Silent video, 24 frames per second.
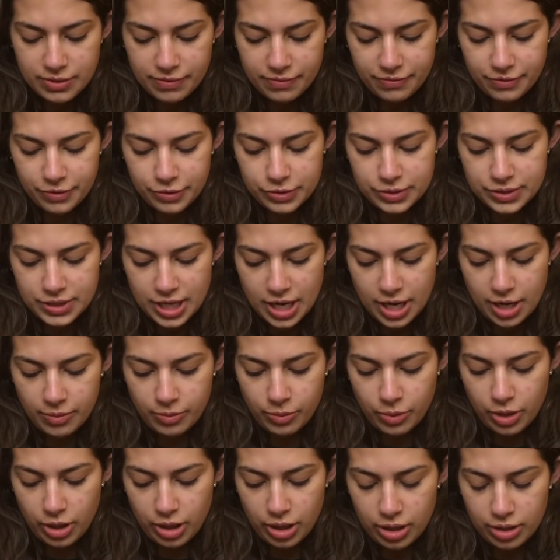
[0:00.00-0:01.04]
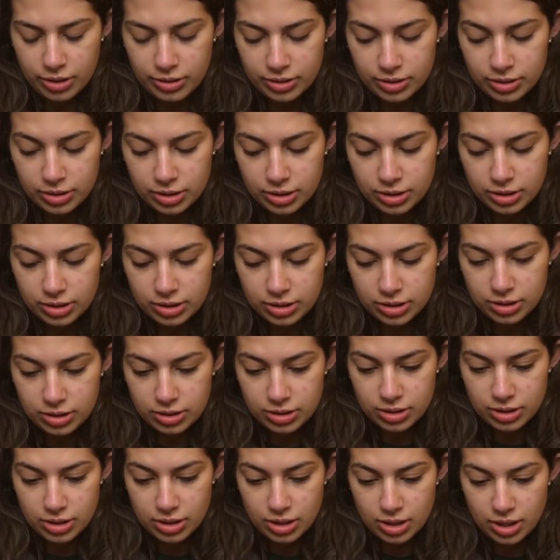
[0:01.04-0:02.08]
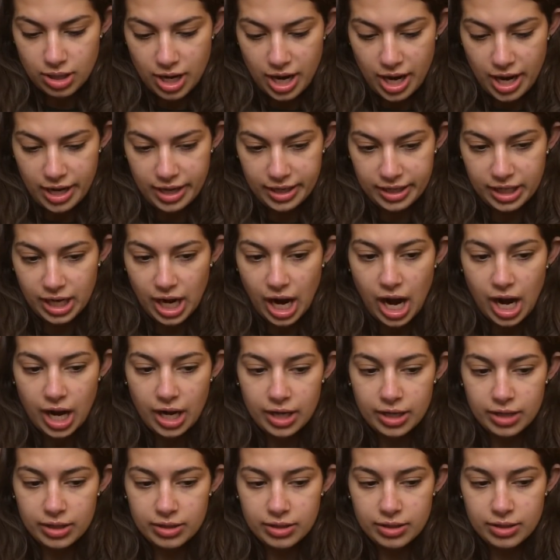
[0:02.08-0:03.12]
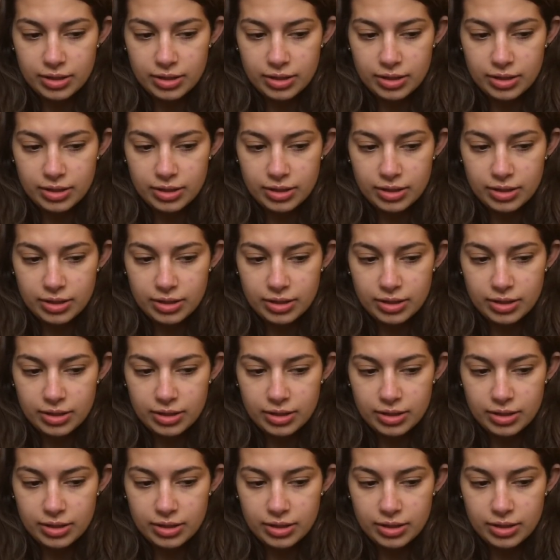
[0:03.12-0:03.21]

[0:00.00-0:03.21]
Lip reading: the first time where I got